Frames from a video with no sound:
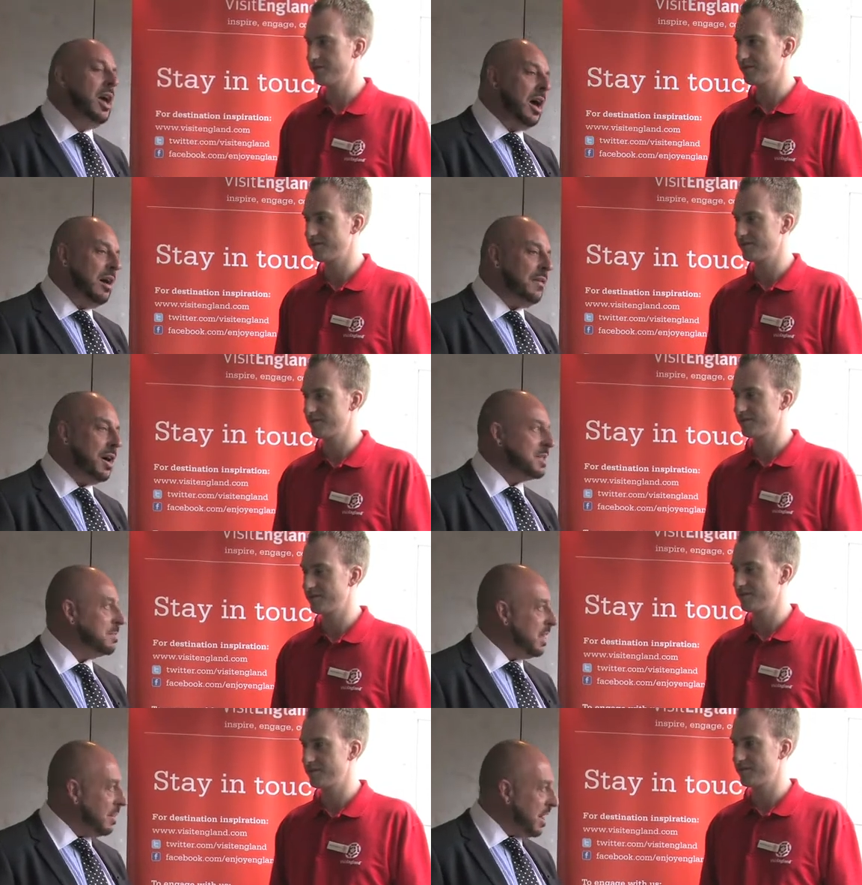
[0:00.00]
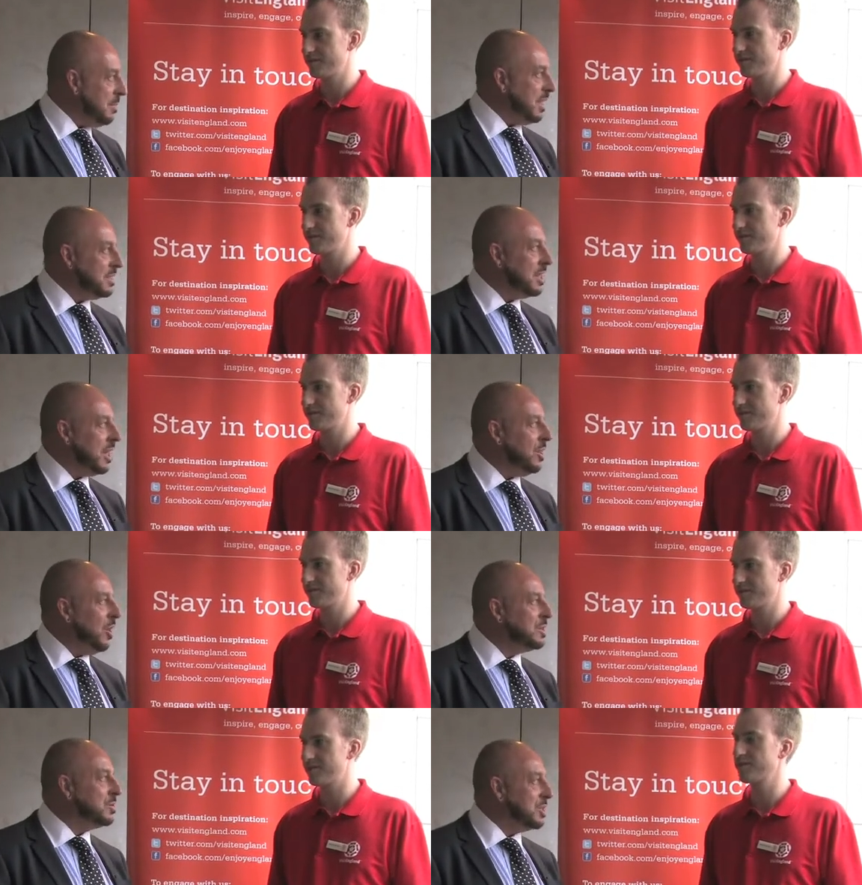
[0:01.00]
Speaker 1: have asked me about my sight
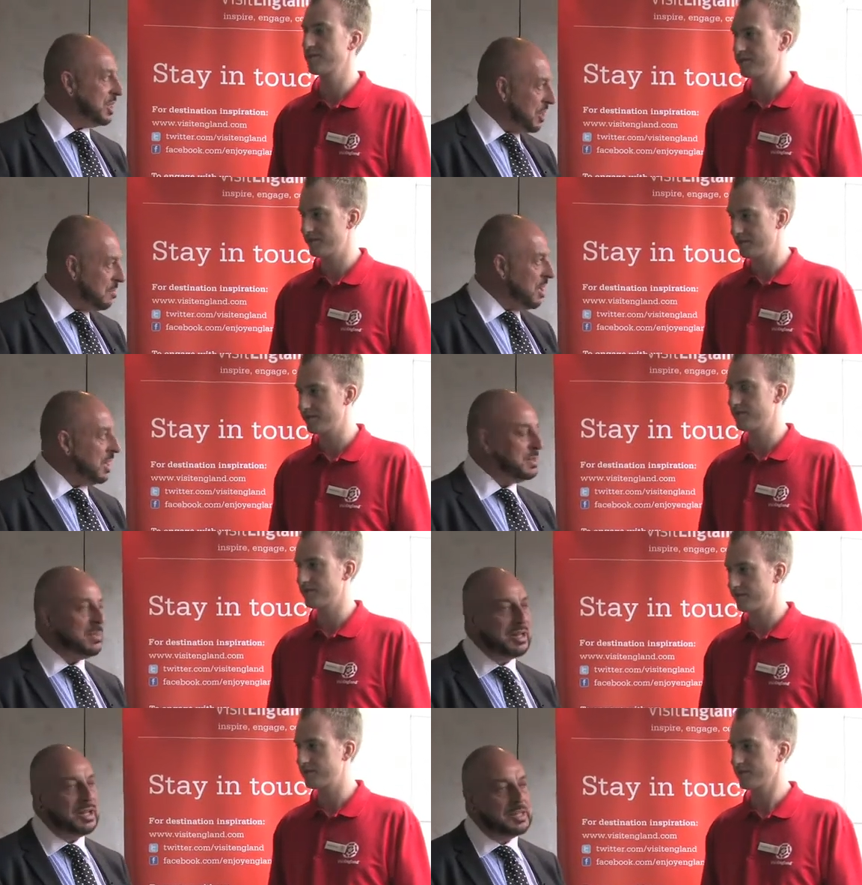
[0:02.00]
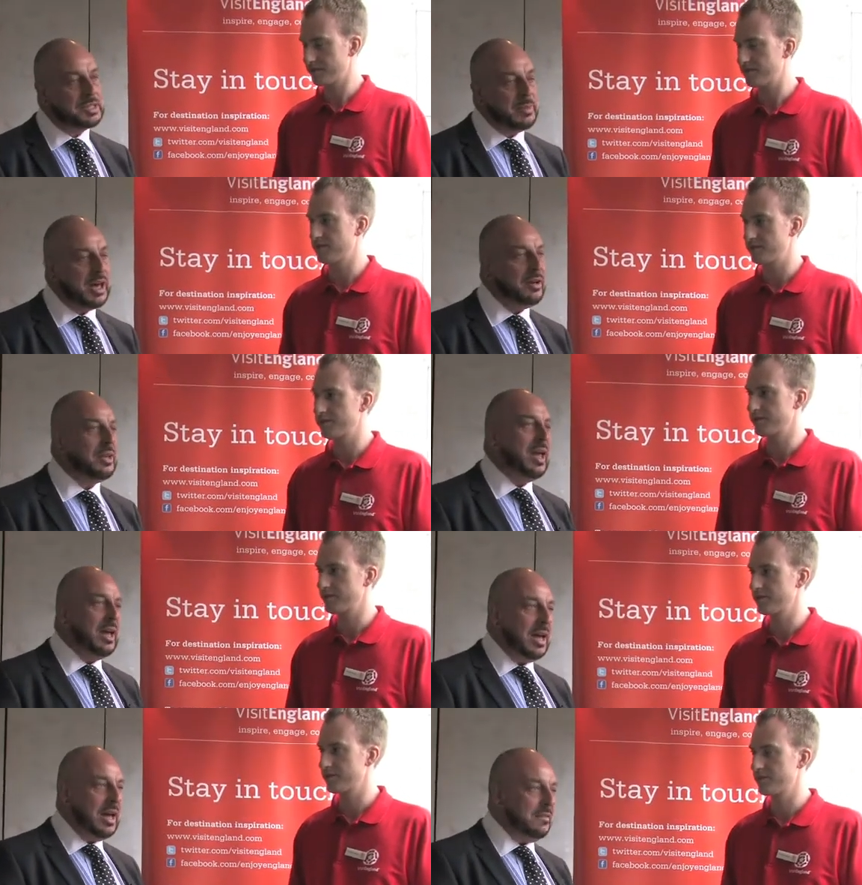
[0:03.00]
loss, which I don't mind being asked about,
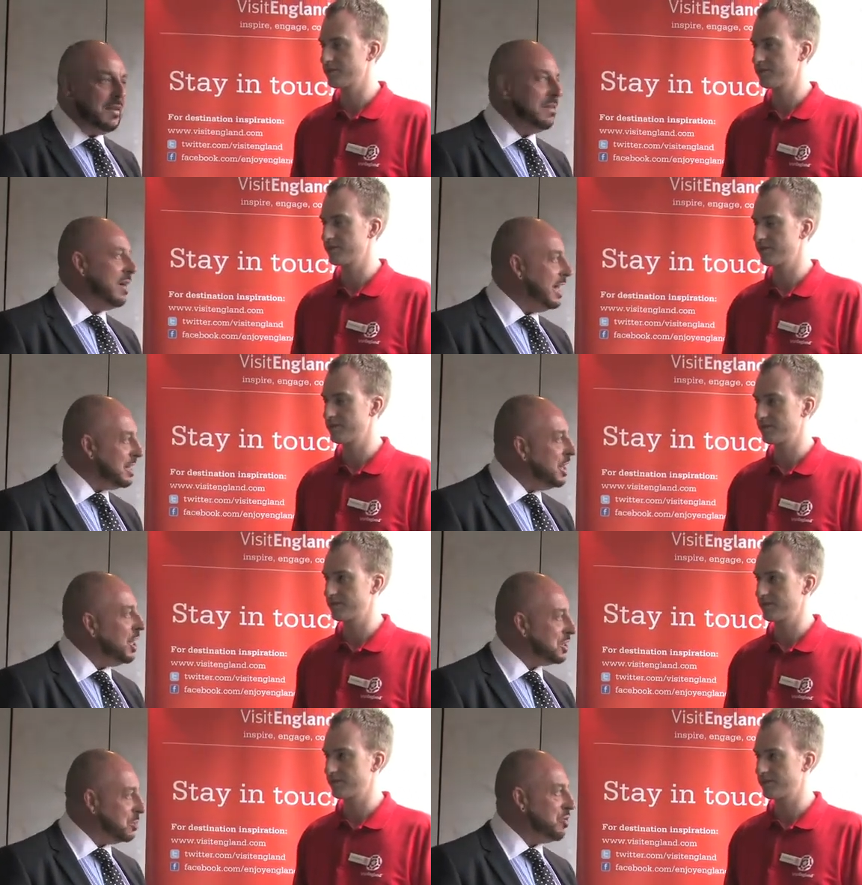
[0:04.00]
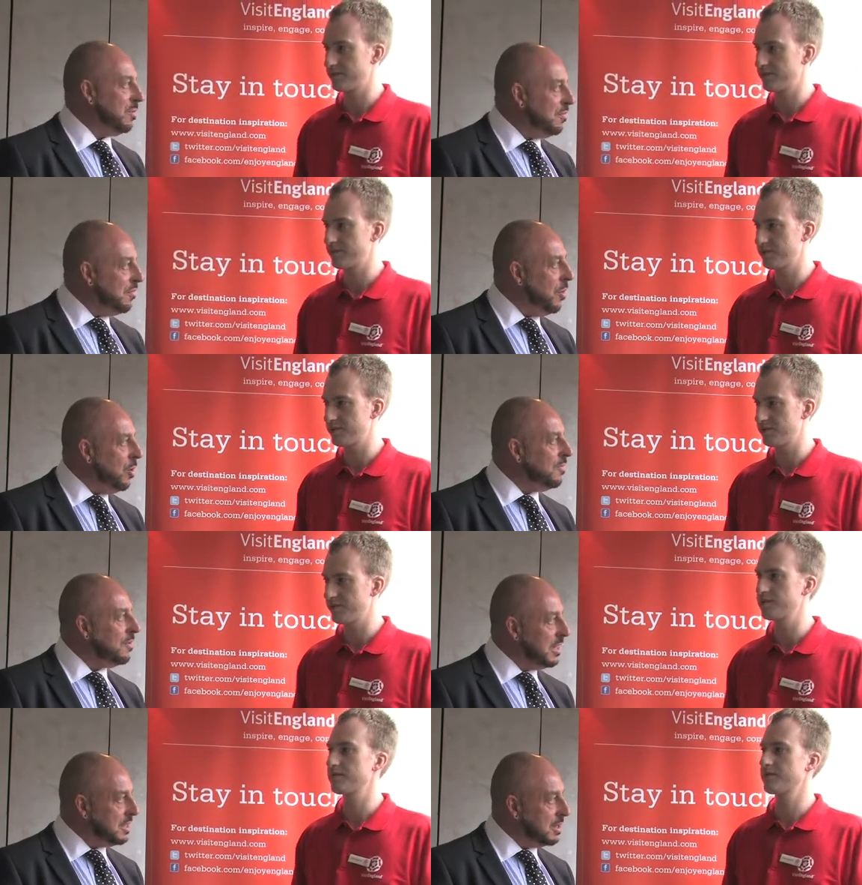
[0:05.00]
have either had a large print form
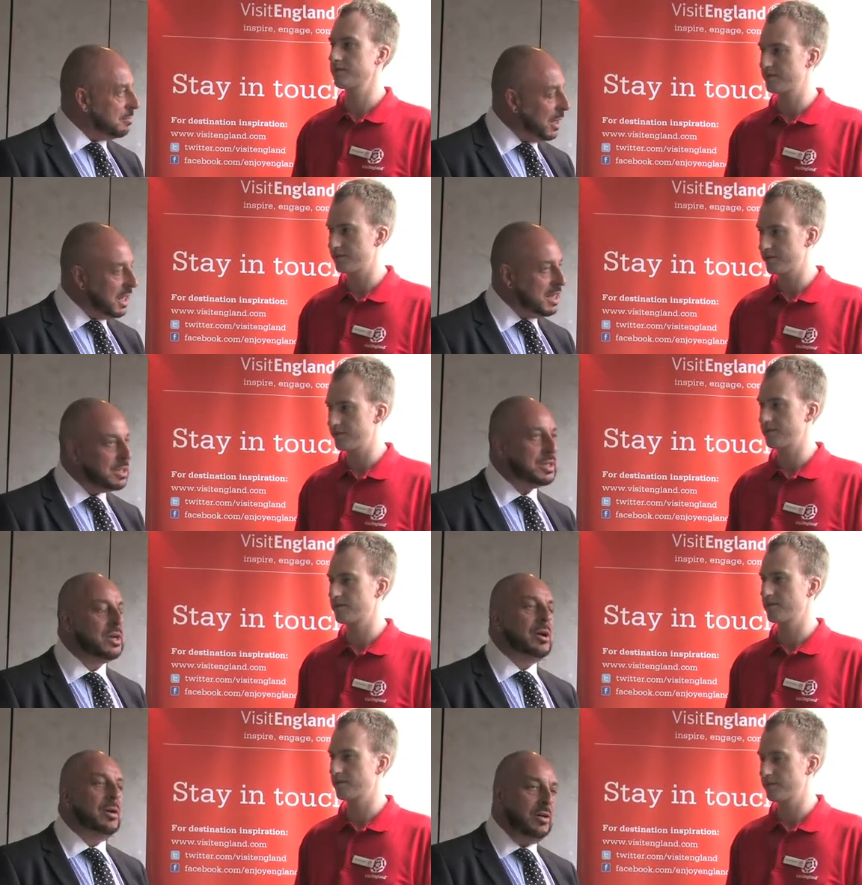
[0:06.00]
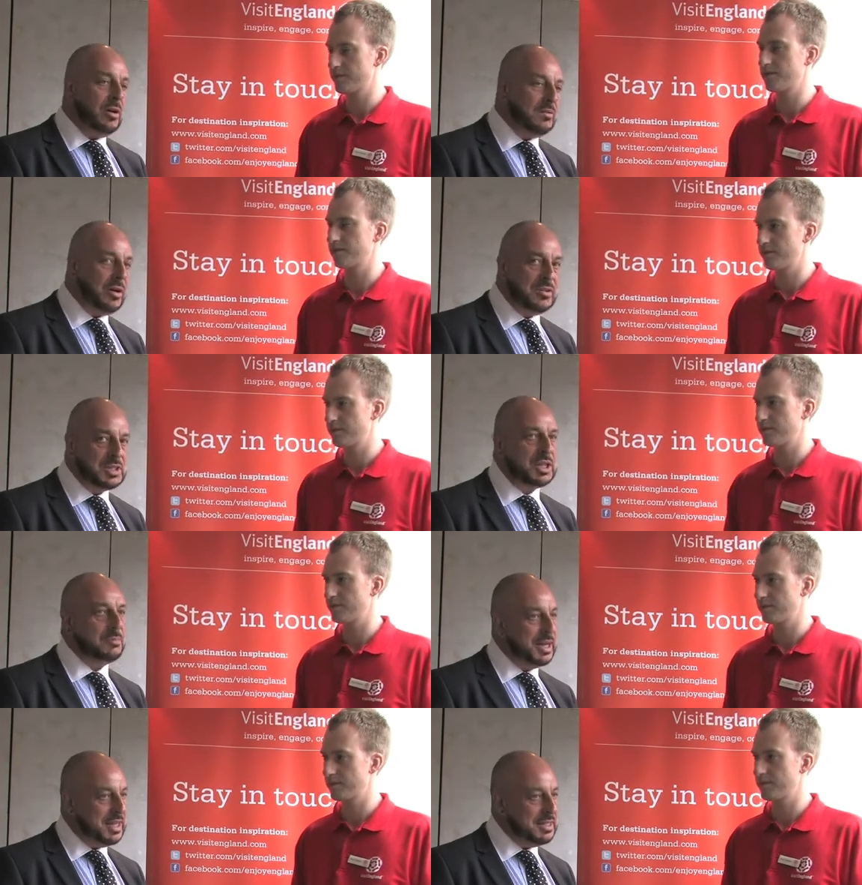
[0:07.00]
for me to complete or have offered to
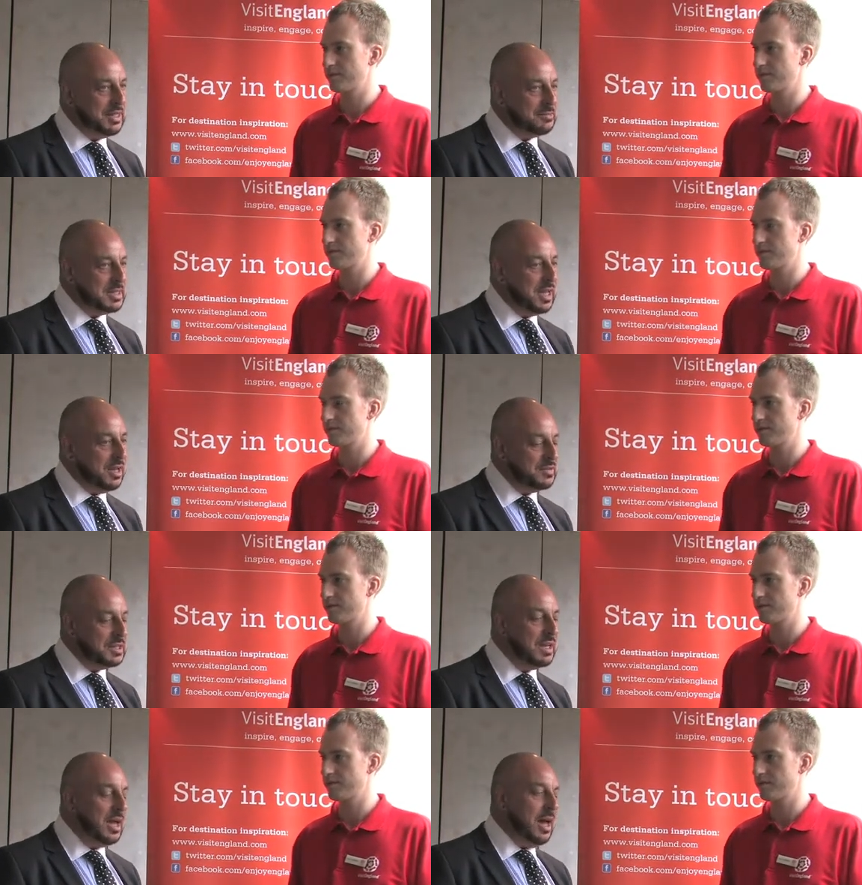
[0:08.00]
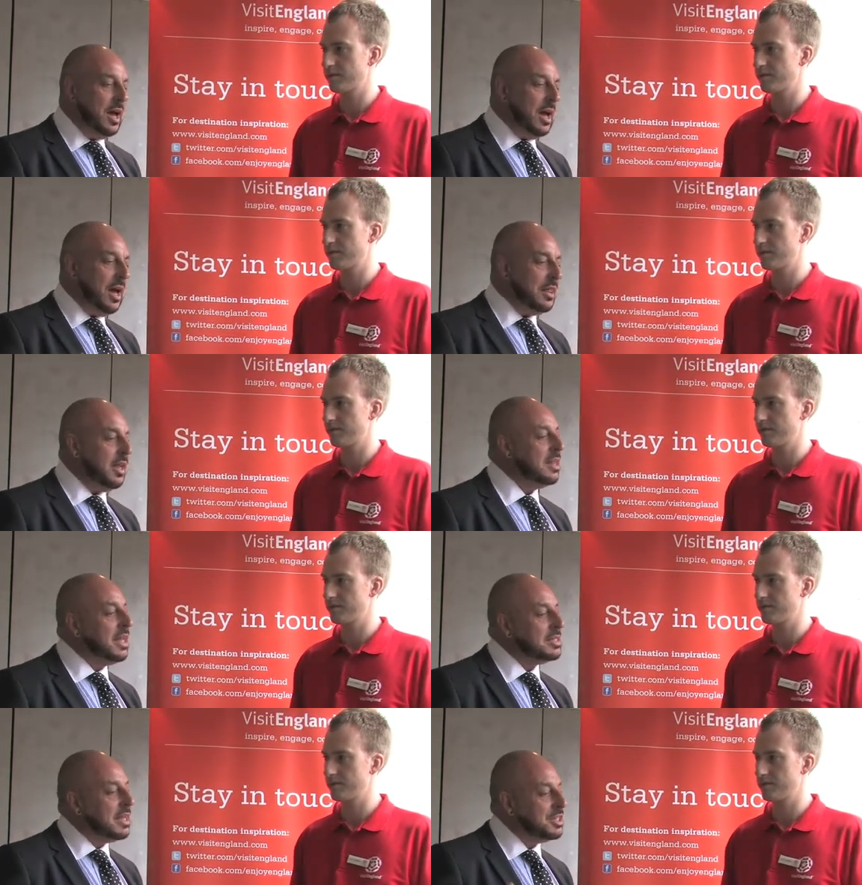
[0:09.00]
complete it themselves. And then
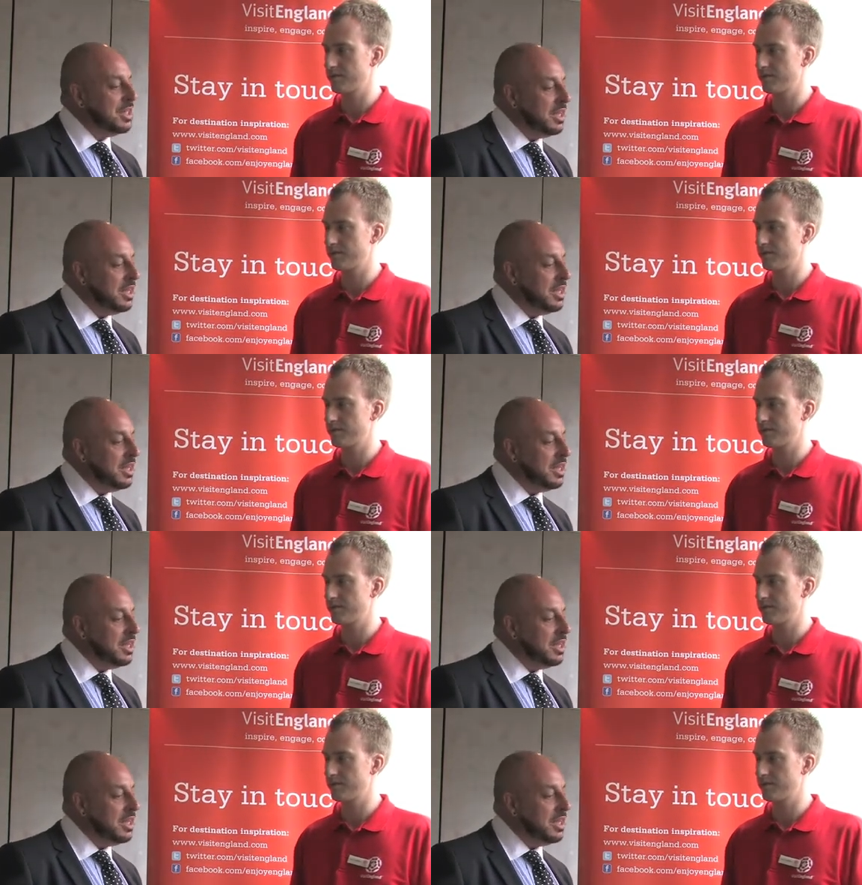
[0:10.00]
it's actually